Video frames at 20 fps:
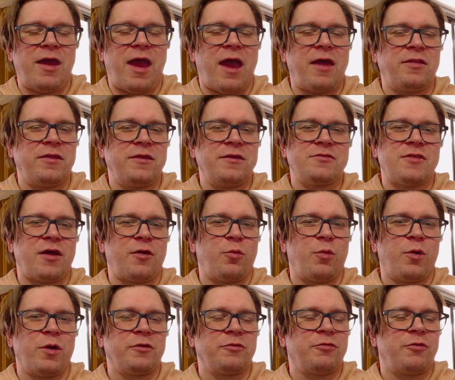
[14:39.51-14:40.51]
had these like
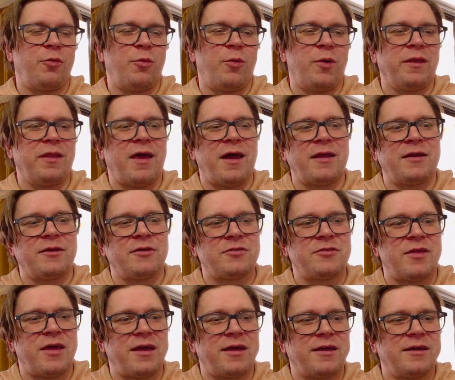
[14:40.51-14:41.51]
wonderful
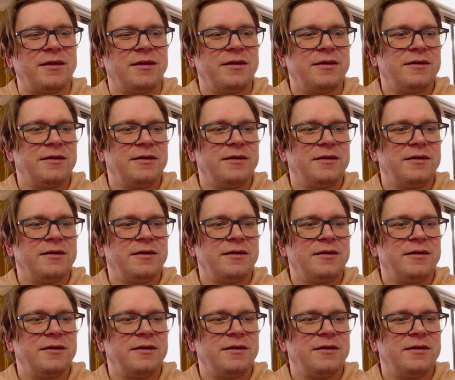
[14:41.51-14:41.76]
one-liners like,